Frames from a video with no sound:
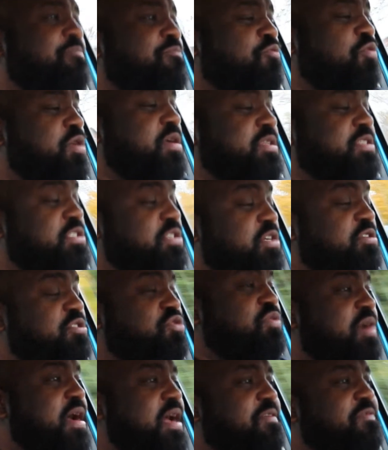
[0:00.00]
Once you're
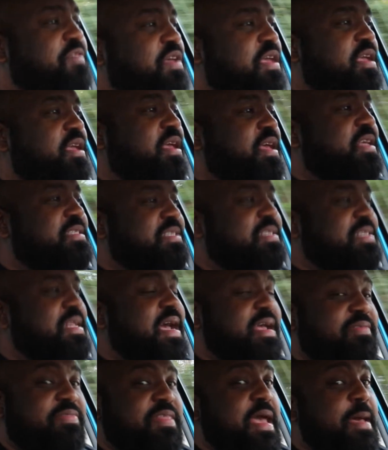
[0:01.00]
driving, it's
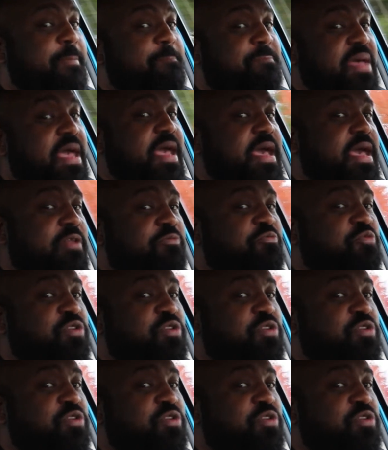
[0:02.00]
not that bad.